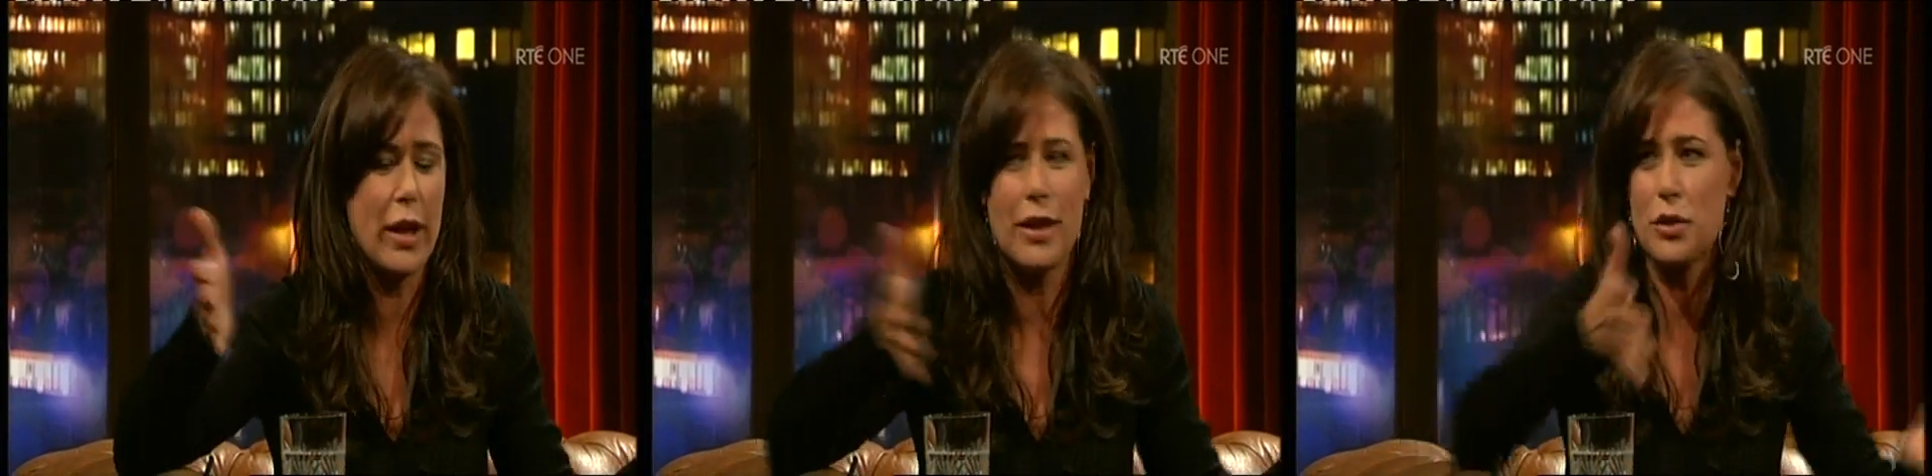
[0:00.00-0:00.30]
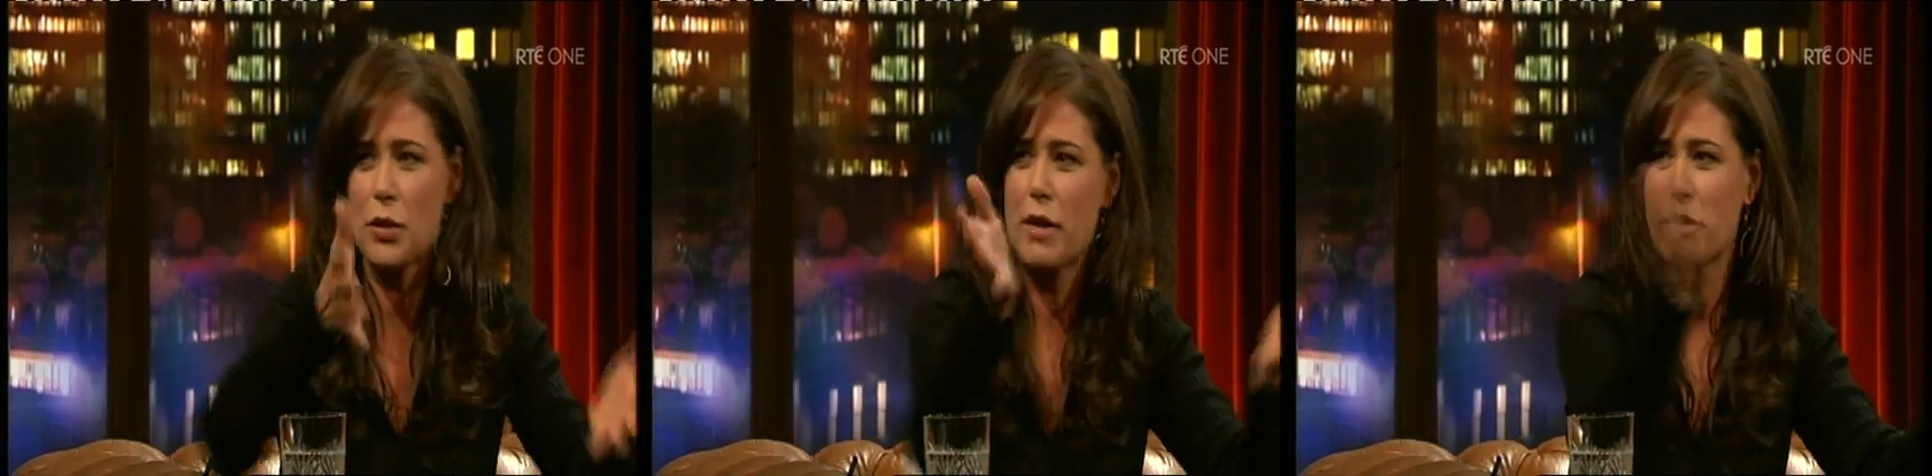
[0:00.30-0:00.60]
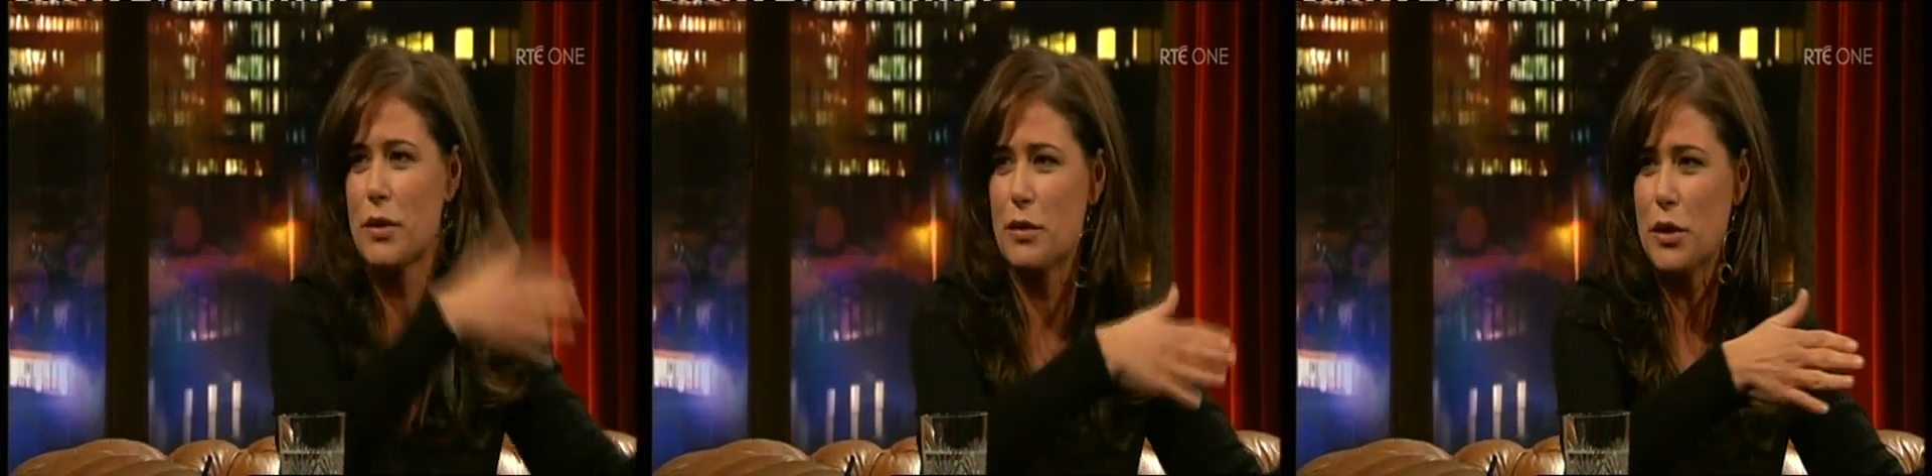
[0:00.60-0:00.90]
I can
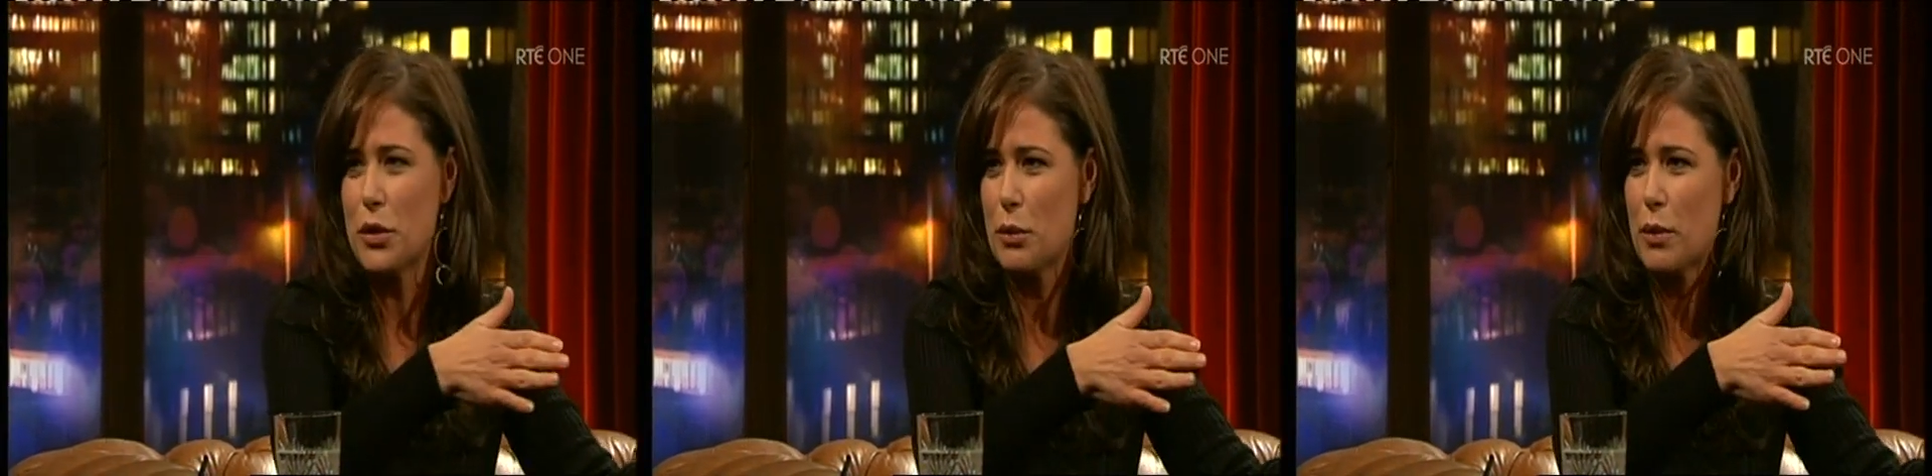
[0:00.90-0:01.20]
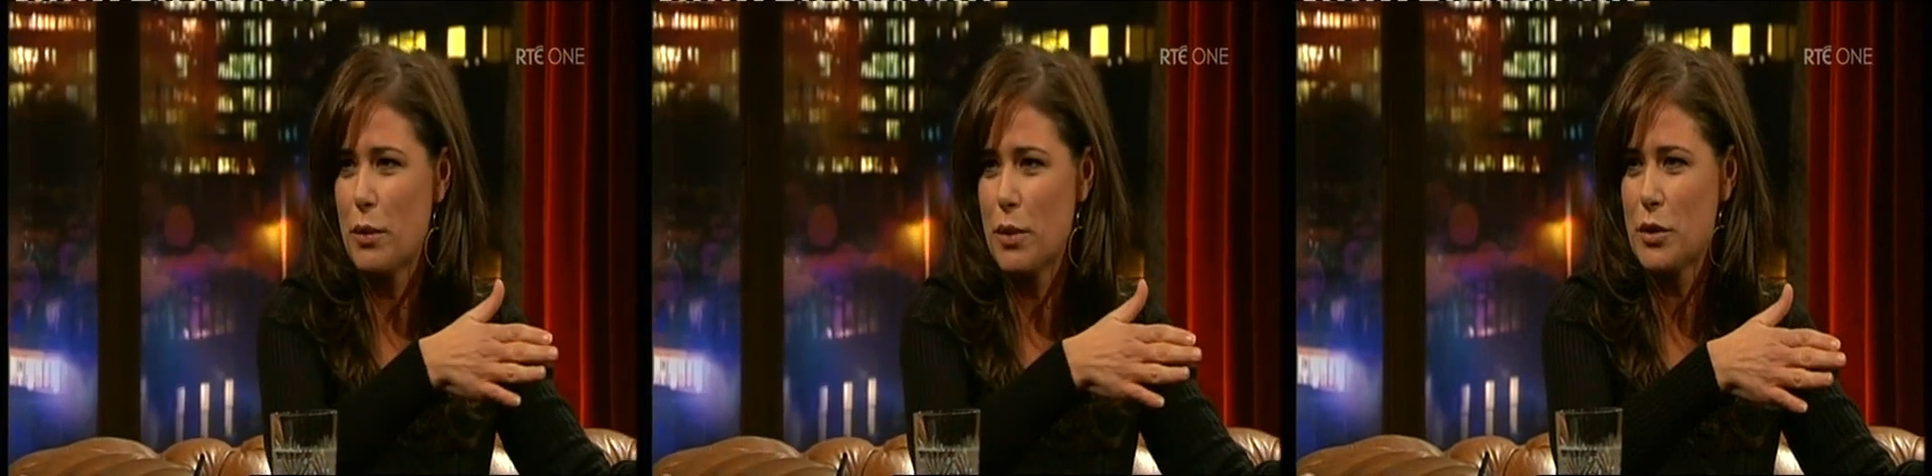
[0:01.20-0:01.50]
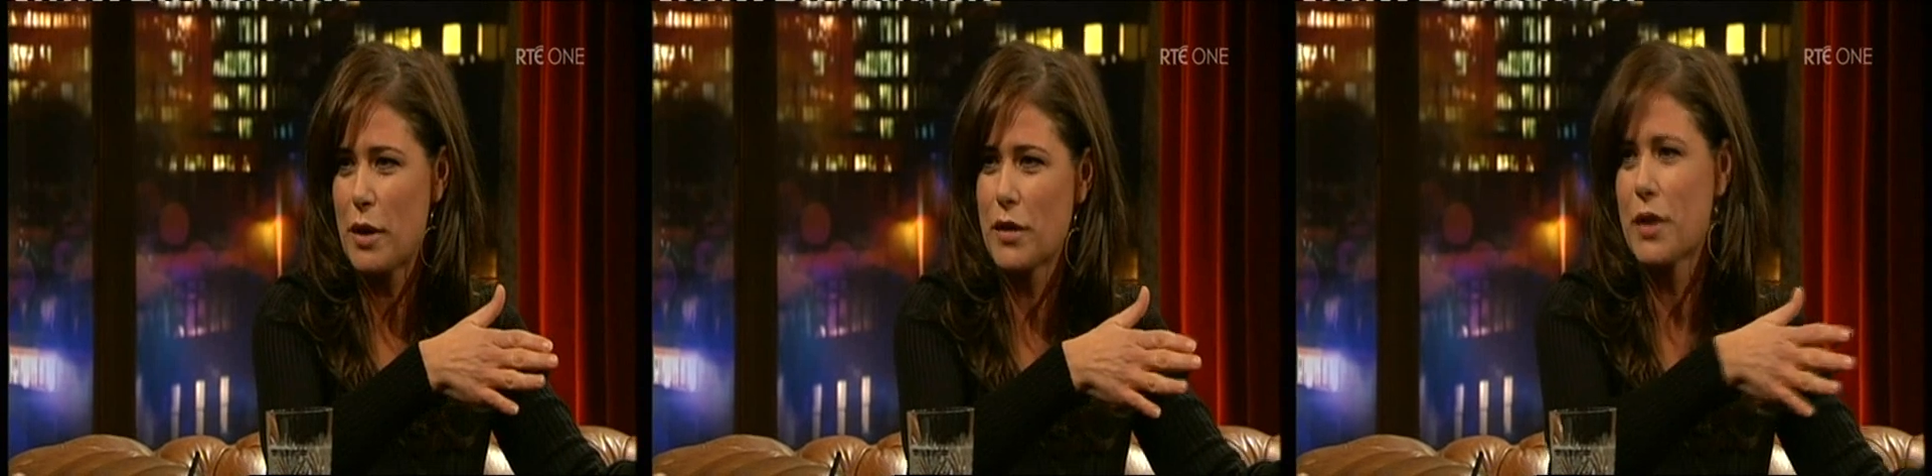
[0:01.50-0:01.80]
drive on the, you know, we
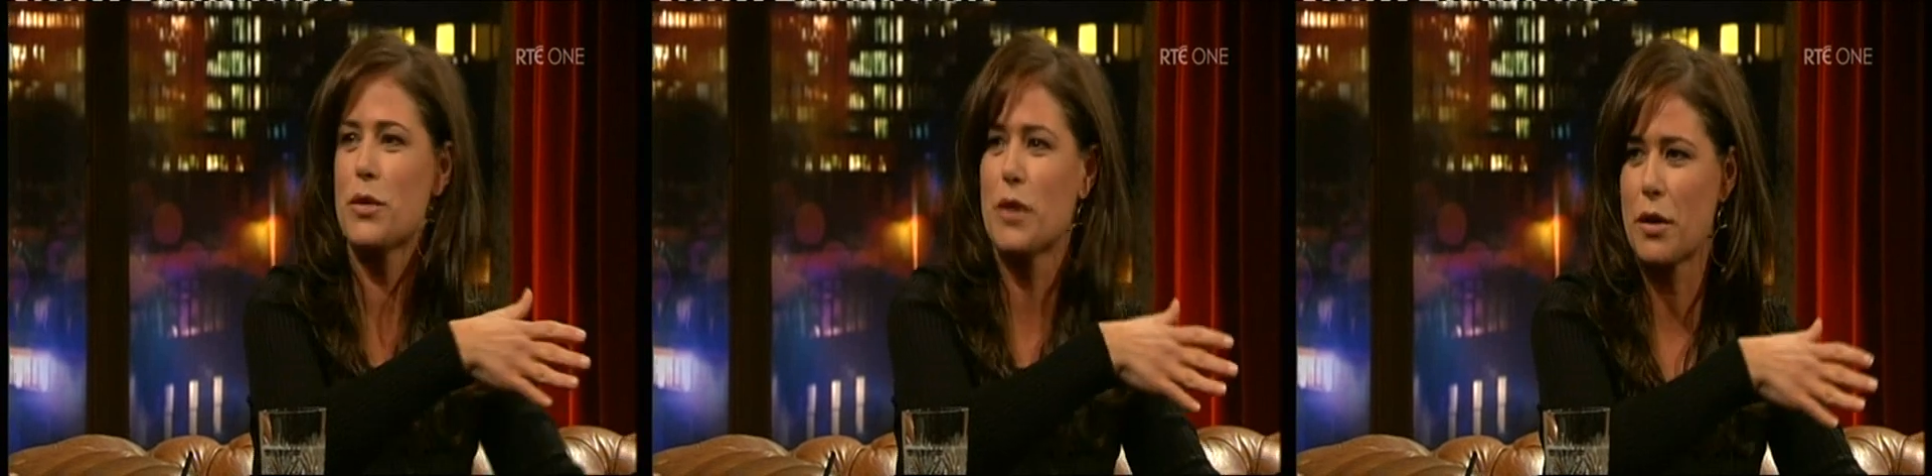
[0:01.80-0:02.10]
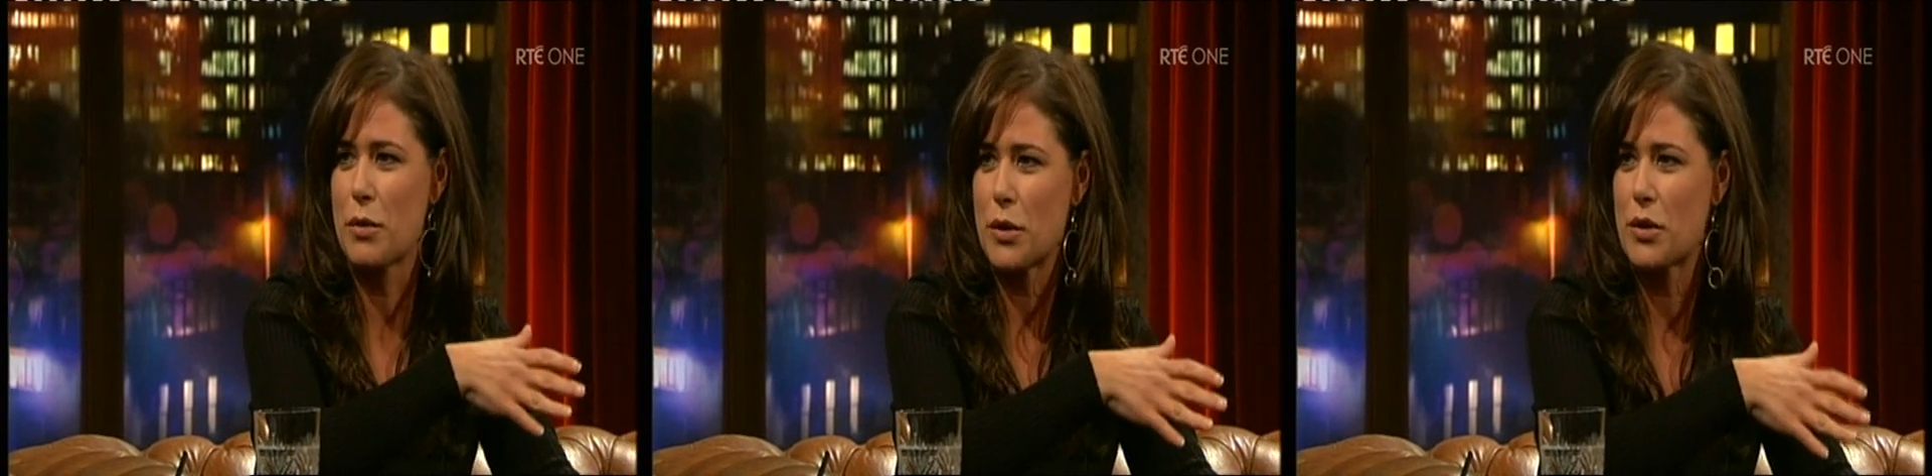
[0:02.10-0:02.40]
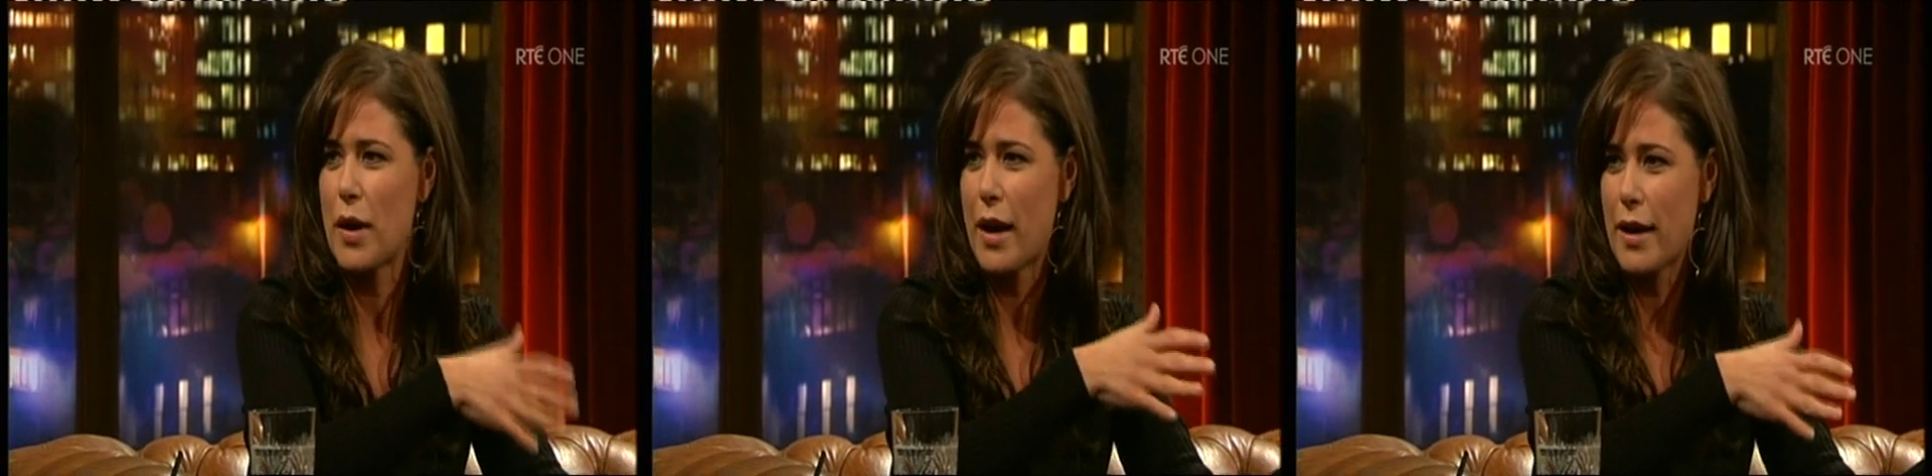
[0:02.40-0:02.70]
drive on the other side of the road,
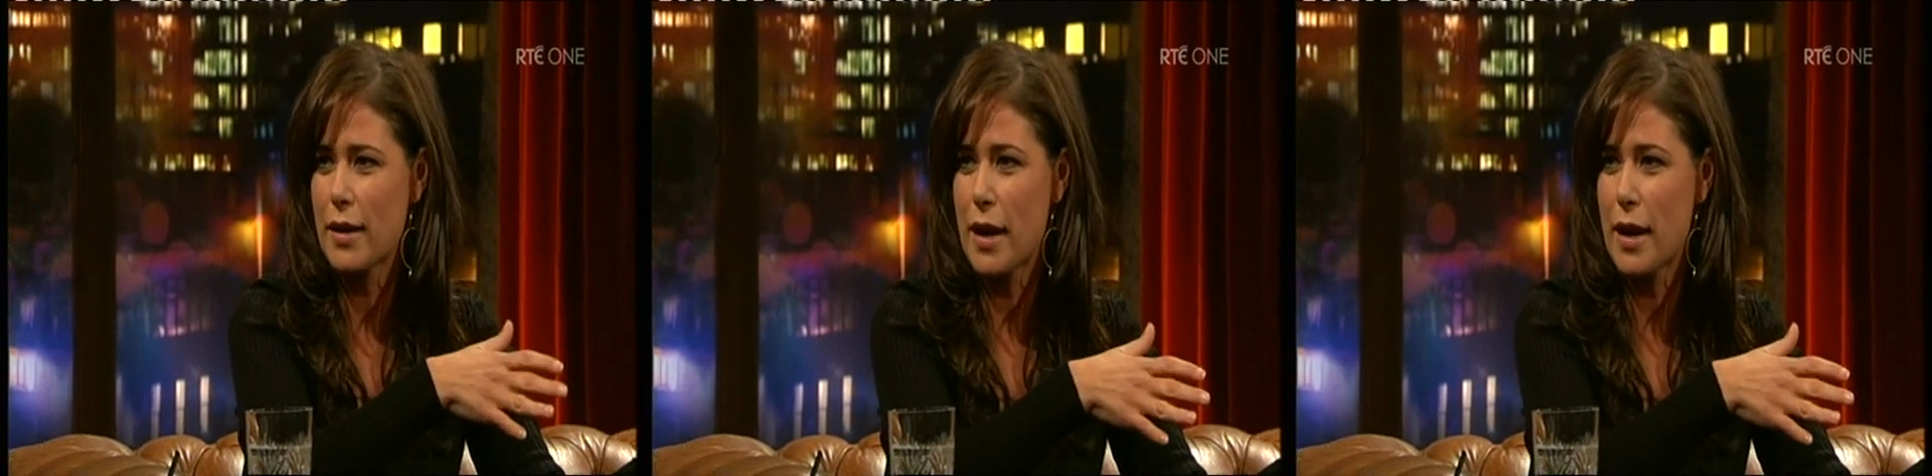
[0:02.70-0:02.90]
so I, I,